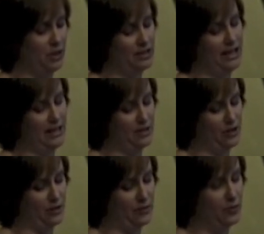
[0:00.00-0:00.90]
breast
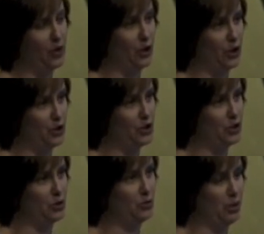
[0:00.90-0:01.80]
cancer,
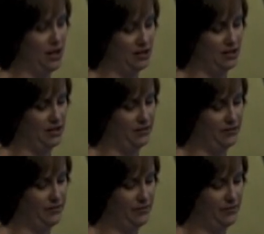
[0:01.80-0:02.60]
HER2 positive.